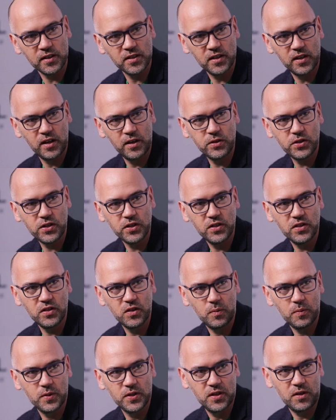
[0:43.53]
solutions
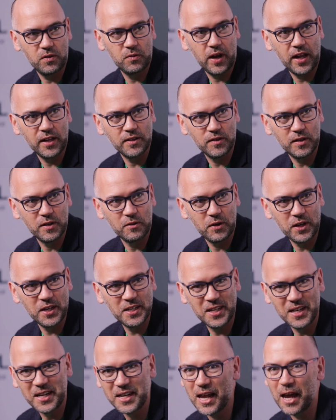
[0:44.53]
up until relatively
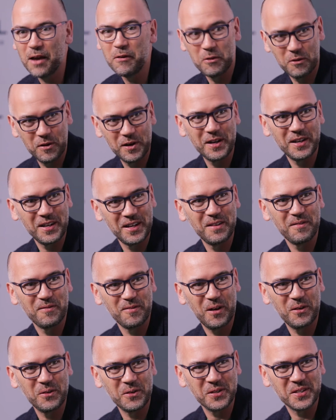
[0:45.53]
recently. Now we really need to
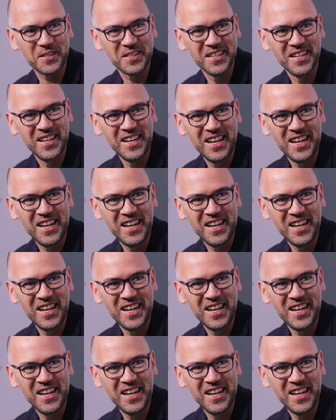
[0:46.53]
focus.